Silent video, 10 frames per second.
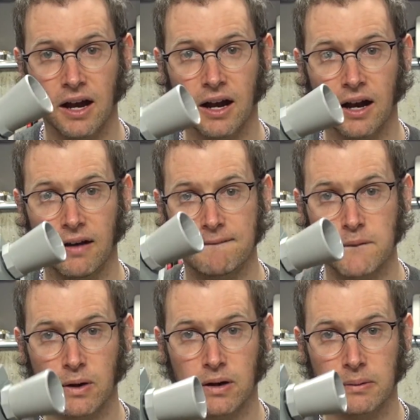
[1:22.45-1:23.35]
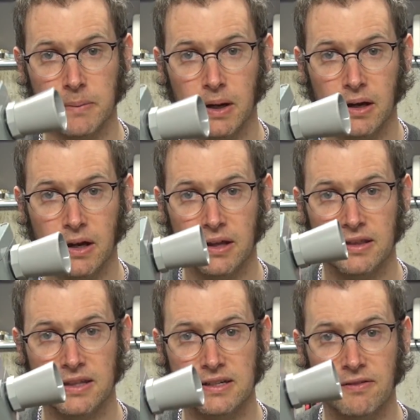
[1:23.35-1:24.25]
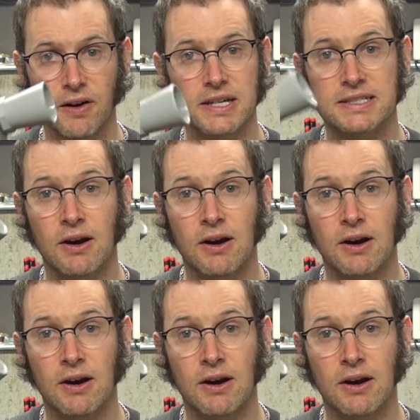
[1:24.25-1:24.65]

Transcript: uh, from the device.